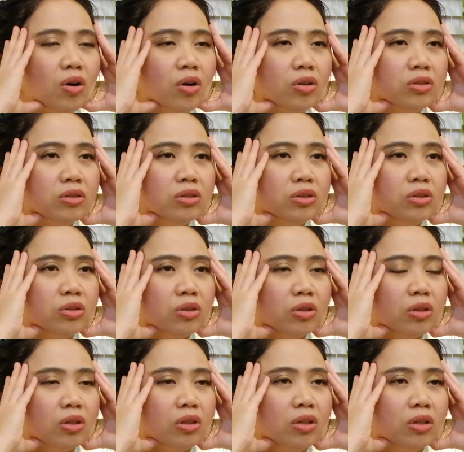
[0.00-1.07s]
on the
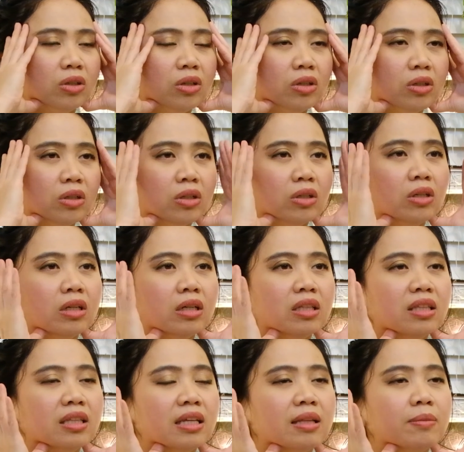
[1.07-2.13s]
jaw,
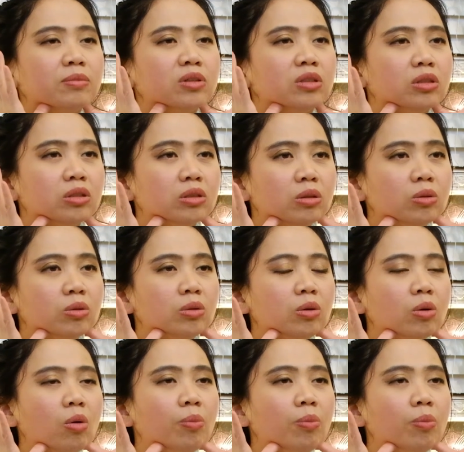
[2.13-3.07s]
and then I'm gonna slowly